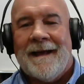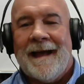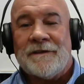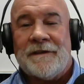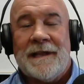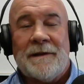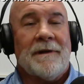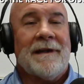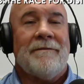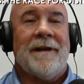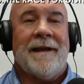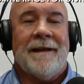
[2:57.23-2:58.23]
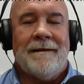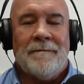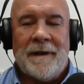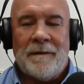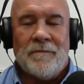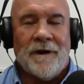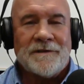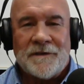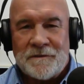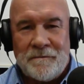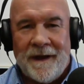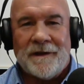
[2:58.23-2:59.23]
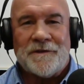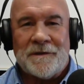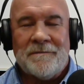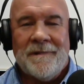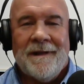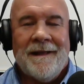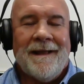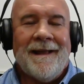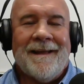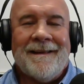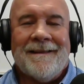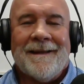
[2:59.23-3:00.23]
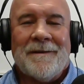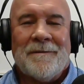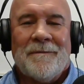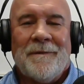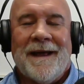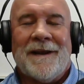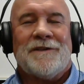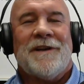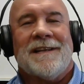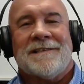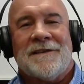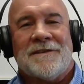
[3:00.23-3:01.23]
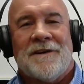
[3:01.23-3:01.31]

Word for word: Actually, they were living in in Brussels, Belgium, and uh, we had a chance to